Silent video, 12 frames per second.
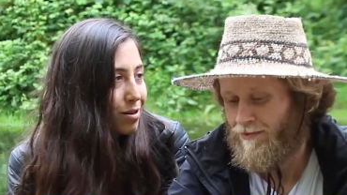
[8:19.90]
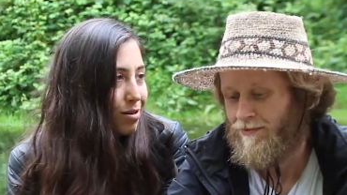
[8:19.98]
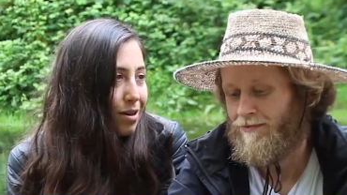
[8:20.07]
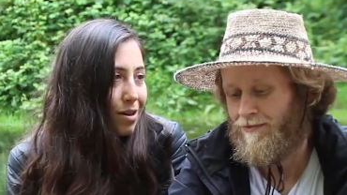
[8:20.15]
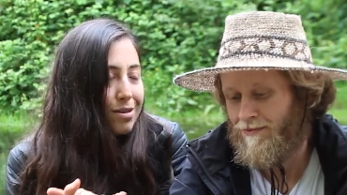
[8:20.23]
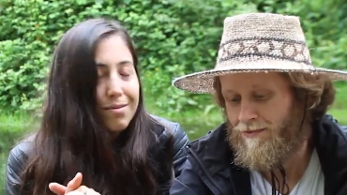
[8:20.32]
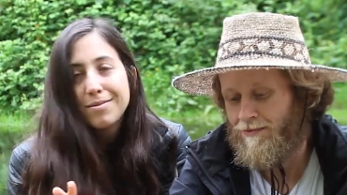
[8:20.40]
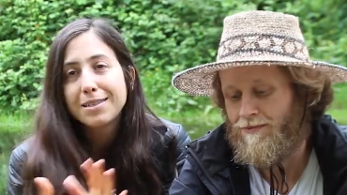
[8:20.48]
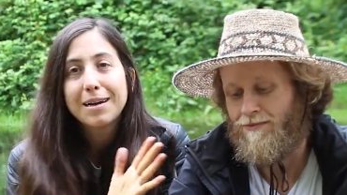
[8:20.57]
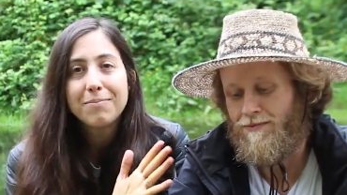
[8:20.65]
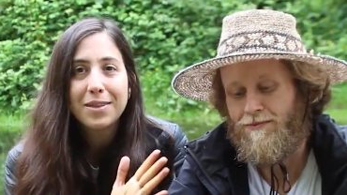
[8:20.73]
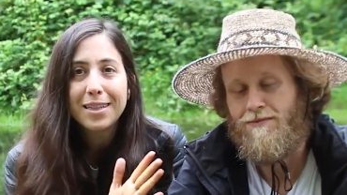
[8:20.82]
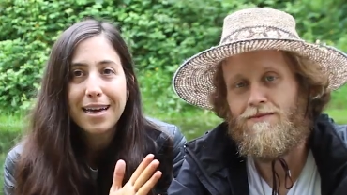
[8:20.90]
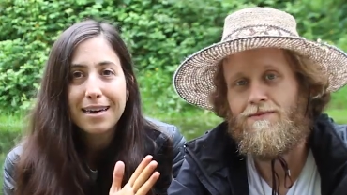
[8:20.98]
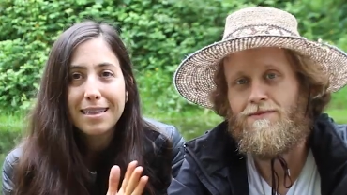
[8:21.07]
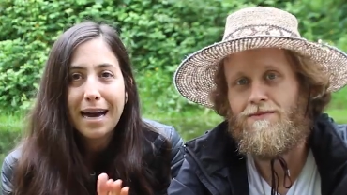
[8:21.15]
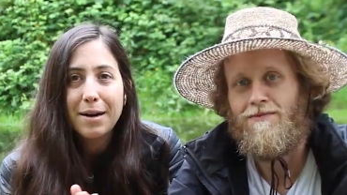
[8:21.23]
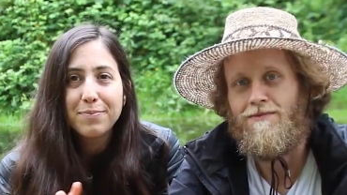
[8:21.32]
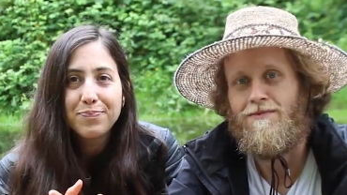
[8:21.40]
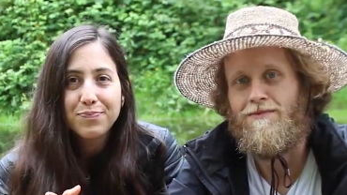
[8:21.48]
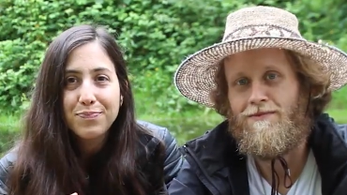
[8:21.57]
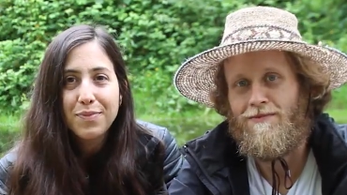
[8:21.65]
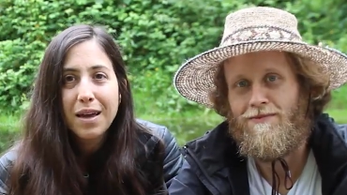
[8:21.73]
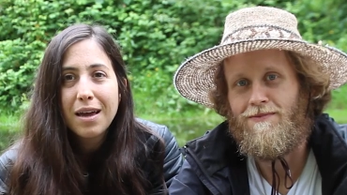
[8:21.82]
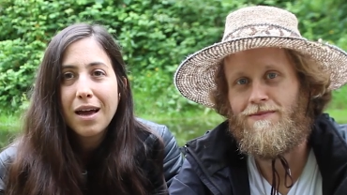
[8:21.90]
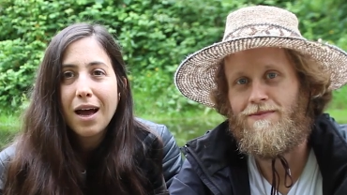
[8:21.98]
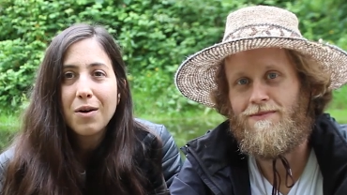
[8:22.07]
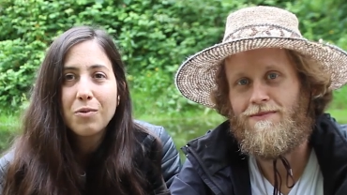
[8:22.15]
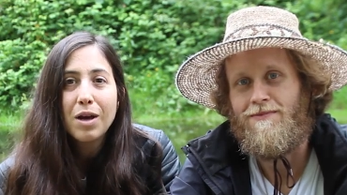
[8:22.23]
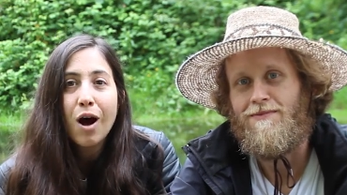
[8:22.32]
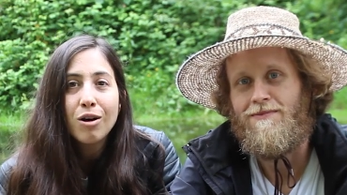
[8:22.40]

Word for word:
Speaker 1: or something like that. We